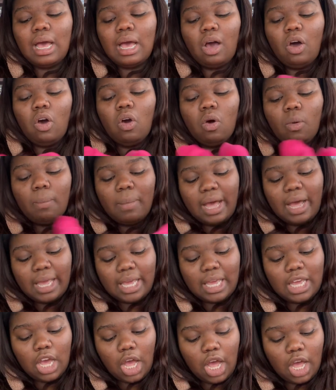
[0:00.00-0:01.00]
oh my
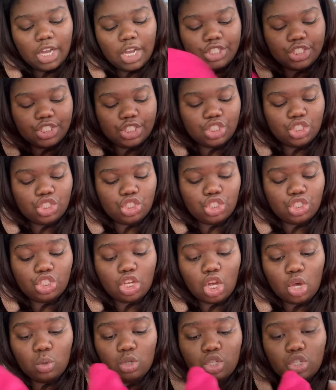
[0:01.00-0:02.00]
gosh, it's so
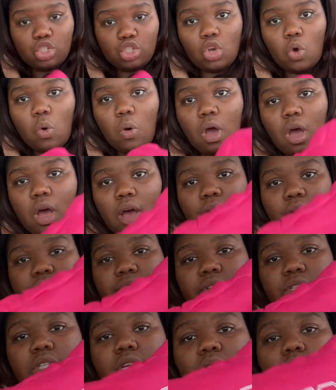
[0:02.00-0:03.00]

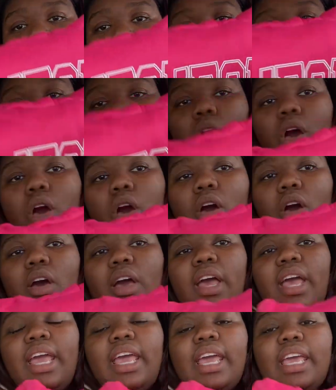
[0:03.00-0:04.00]
soft.
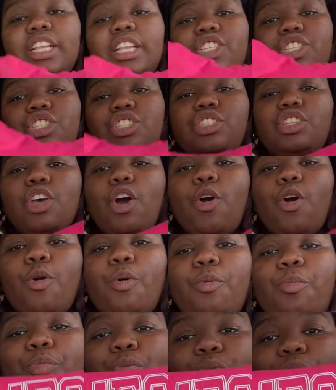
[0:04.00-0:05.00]
It's
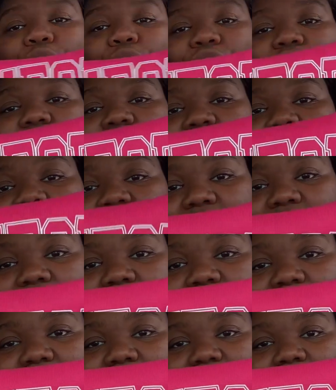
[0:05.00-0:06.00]
so
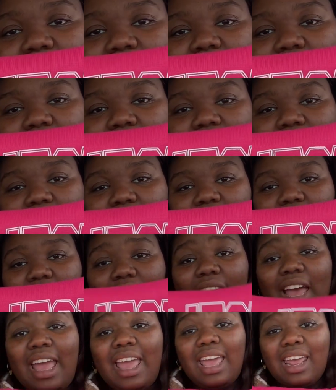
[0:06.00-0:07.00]
pretty.
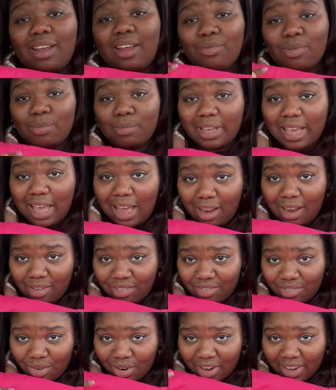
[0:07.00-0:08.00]
And I'm from
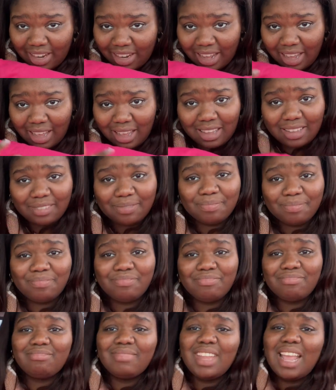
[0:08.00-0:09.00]
California.
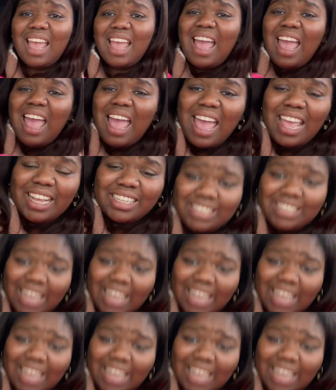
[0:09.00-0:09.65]
It's